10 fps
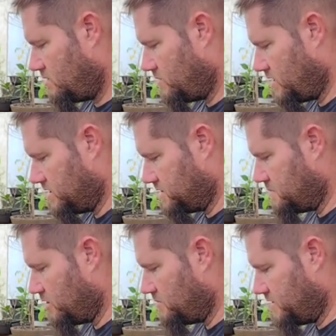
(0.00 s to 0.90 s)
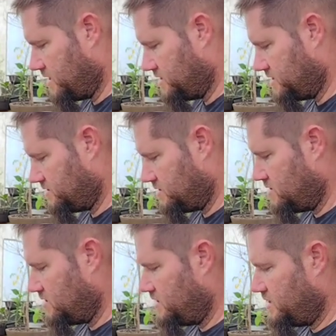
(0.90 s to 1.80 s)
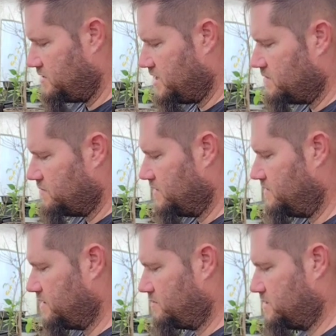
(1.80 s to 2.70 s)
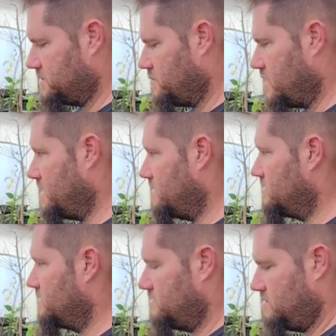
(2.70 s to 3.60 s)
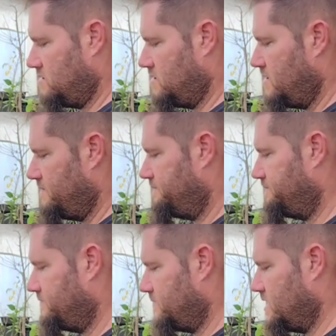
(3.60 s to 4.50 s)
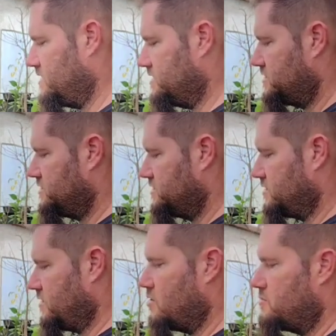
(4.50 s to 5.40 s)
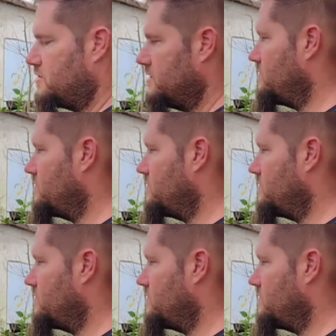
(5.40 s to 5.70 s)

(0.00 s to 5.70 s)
But on a smaller branch, you don't need a really thick piece of wire. And these trees grow pretty